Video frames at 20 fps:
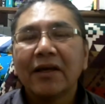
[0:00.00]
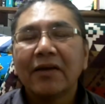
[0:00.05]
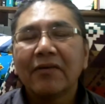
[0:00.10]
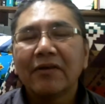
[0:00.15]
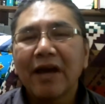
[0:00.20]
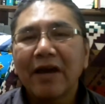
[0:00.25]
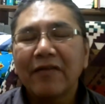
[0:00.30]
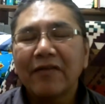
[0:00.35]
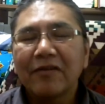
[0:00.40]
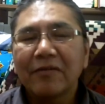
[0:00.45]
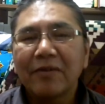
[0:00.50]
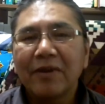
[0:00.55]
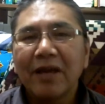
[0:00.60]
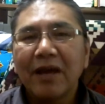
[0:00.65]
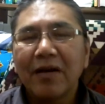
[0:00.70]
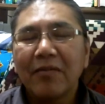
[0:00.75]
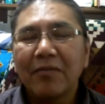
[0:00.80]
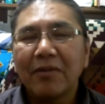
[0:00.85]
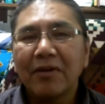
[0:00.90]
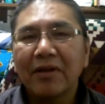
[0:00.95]
we have to be
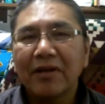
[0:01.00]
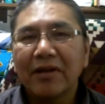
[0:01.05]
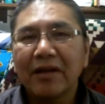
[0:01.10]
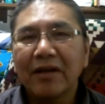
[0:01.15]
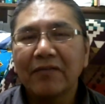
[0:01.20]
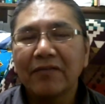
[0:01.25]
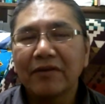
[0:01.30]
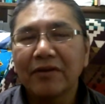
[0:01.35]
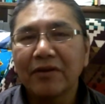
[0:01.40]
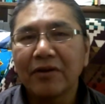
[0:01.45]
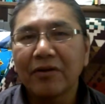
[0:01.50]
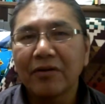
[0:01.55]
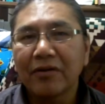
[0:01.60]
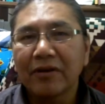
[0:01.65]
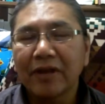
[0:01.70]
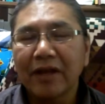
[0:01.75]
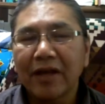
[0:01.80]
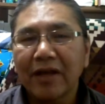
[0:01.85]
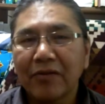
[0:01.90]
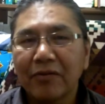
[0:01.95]
humble enough to know
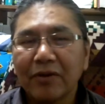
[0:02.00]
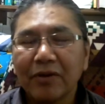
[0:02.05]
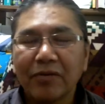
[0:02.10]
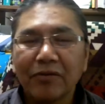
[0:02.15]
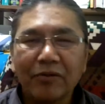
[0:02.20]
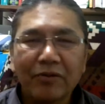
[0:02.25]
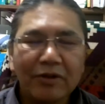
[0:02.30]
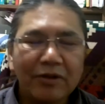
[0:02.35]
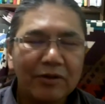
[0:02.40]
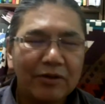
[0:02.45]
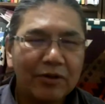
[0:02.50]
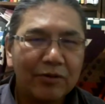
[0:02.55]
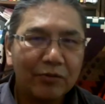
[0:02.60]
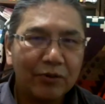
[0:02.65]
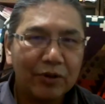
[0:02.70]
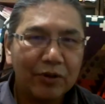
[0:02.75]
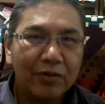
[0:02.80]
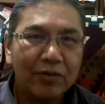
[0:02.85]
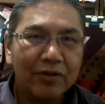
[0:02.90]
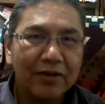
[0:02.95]
that we
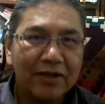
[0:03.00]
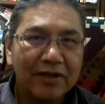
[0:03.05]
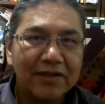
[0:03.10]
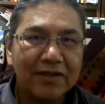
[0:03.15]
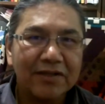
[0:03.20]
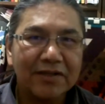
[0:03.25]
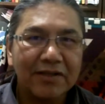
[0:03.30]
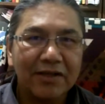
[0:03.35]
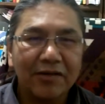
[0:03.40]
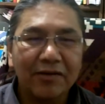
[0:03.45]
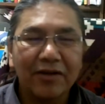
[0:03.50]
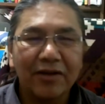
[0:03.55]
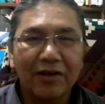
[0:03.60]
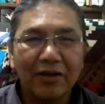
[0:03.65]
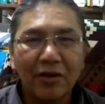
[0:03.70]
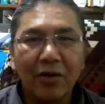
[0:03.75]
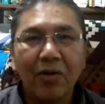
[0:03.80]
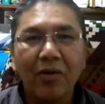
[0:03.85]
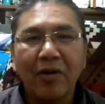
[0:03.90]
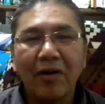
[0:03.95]
won't necessarily
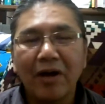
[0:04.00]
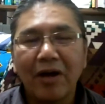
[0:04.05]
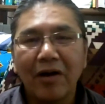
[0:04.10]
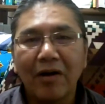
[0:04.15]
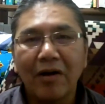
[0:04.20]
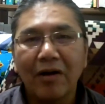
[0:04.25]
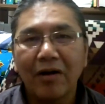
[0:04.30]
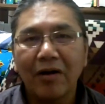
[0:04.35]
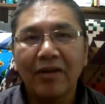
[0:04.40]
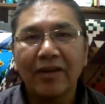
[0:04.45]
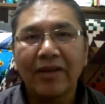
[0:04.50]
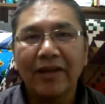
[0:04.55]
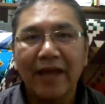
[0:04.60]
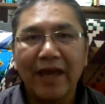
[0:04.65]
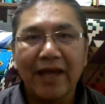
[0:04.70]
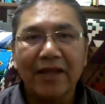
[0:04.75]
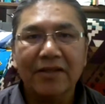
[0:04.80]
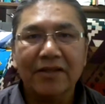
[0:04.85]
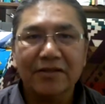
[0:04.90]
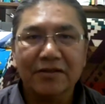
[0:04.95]
know all the
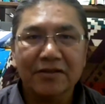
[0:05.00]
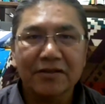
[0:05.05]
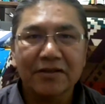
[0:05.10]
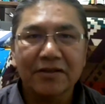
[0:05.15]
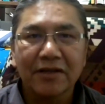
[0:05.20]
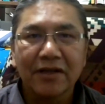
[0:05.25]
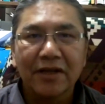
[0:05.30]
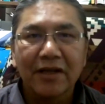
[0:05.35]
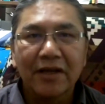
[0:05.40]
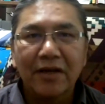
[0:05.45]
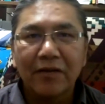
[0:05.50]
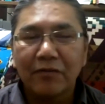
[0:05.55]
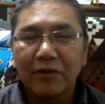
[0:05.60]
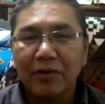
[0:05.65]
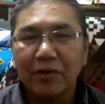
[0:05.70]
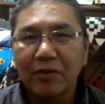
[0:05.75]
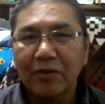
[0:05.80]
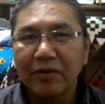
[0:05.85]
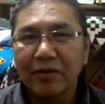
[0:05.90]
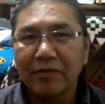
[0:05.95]
answers. We
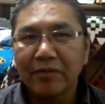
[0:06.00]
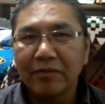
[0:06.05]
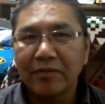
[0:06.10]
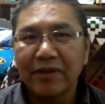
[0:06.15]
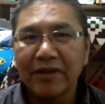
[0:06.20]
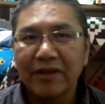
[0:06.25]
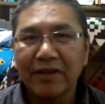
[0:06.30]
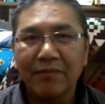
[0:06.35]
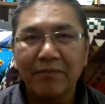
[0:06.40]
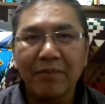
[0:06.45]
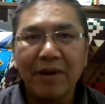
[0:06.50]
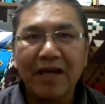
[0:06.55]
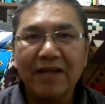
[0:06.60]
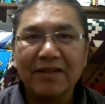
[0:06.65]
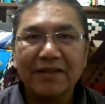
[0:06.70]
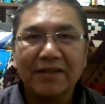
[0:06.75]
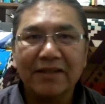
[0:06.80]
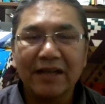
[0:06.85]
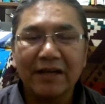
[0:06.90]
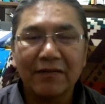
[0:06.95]
won't be the
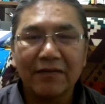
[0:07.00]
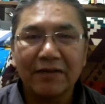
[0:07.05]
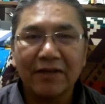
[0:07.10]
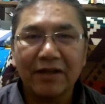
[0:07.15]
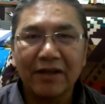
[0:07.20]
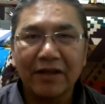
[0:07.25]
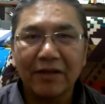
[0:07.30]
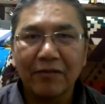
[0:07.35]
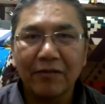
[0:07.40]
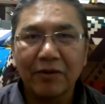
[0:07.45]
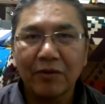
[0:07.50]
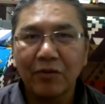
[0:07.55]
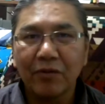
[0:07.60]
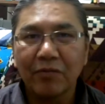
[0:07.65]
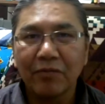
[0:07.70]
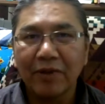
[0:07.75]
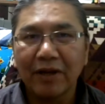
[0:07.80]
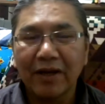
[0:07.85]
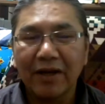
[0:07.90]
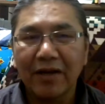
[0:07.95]
best in everything. We
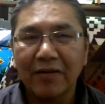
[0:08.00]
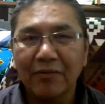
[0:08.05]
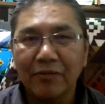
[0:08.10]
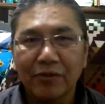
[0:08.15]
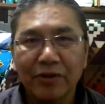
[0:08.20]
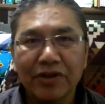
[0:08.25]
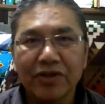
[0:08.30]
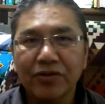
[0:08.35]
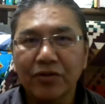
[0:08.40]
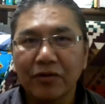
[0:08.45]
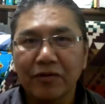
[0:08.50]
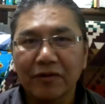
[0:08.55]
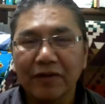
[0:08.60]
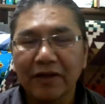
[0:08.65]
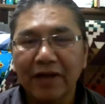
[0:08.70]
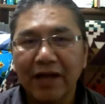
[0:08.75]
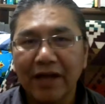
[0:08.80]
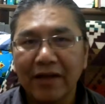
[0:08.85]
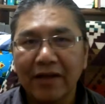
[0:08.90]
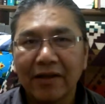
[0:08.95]
won't become rich
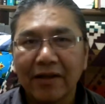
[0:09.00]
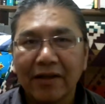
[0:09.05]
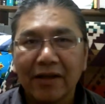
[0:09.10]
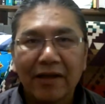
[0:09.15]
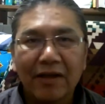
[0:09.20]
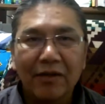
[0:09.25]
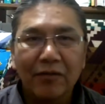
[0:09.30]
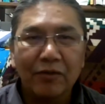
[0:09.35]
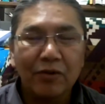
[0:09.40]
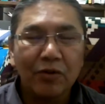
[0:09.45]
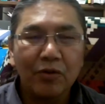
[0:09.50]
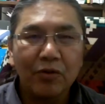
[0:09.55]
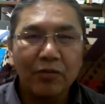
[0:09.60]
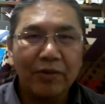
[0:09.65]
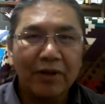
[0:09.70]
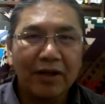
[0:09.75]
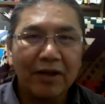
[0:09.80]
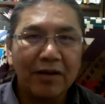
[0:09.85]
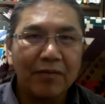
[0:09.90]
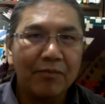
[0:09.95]
overnight. We won't
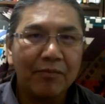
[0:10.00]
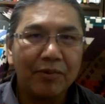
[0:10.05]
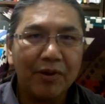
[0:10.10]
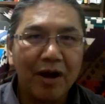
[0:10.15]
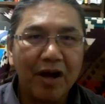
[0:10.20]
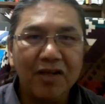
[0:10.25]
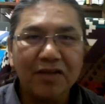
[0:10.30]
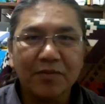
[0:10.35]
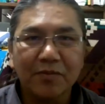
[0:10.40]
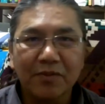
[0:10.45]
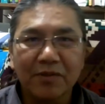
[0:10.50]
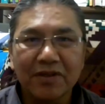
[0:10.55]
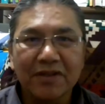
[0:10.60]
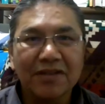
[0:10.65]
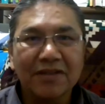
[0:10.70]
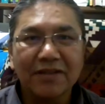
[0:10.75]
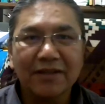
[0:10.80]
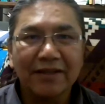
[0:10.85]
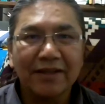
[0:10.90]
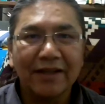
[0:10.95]
become
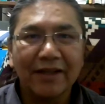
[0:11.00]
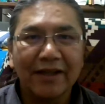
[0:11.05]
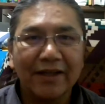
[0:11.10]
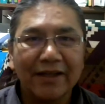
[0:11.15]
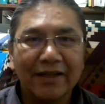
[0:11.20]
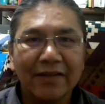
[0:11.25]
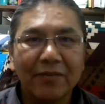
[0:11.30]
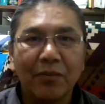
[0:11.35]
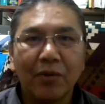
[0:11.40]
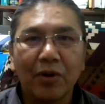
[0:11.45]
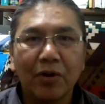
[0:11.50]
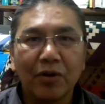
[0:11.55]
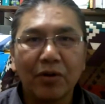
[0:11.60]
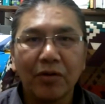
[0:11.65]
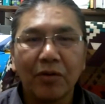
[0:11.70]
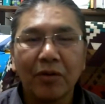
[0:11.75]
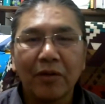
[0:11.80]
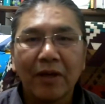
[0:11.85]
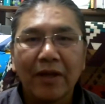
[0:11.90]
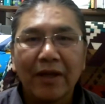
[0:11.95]
prosperous
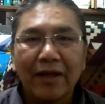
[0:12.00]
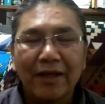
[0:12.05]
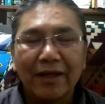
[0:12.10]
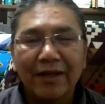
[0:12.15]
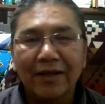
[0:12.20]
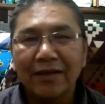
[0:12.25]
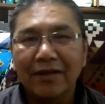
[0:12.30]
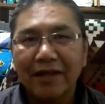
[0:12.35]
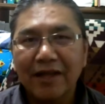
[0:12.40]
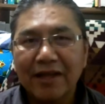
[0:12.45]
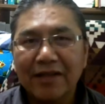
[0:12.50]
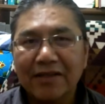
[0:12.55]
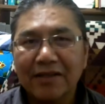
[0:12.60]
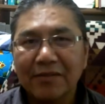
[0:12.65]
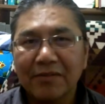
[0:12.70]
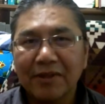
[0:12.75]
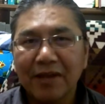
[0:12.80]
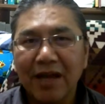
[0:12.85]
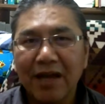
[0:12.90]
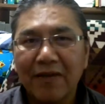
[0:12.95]
tomorrow. It will take
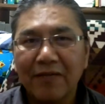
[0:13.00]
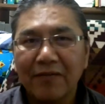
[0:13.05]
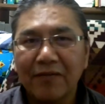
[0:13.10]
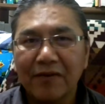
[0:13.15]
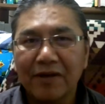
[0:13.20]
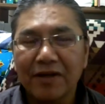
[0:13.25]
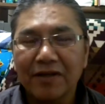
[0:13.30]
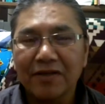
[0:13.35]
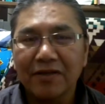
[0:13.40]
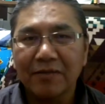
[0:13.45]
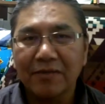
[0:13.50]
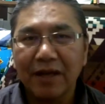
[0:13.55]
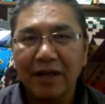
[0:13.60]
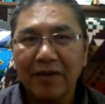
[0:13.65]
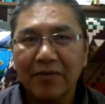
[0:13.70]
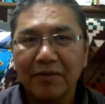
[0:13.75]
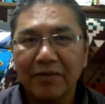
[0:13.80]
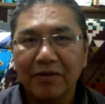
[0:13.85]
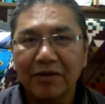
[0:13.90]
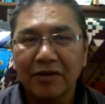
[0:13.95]
some time for us to be
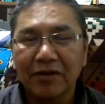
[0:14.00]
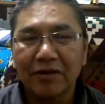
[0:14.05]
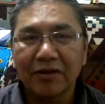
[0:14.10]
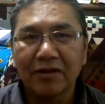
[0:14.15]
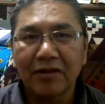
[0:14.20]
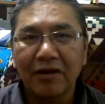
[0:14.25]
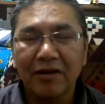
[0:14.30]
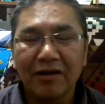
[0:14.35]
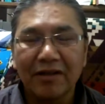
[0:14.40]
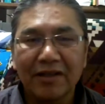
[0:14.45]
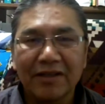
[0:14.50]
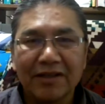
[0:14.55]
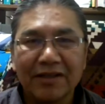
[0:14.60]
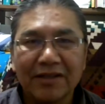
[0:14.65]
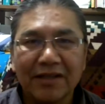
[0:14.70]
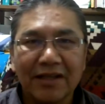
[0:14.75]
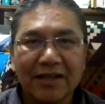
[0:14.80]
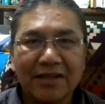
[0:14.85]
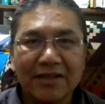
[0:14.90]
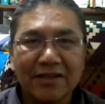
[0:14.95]
able to learn all these
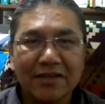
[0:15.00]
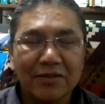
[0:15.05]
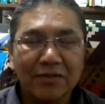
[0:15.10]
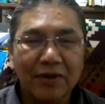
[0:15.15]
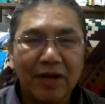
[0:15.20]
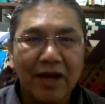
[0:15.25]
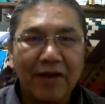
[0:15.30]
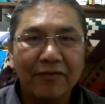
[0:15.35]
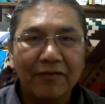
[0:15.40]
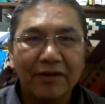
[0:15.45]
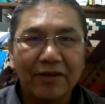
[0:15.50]
lessons. We have to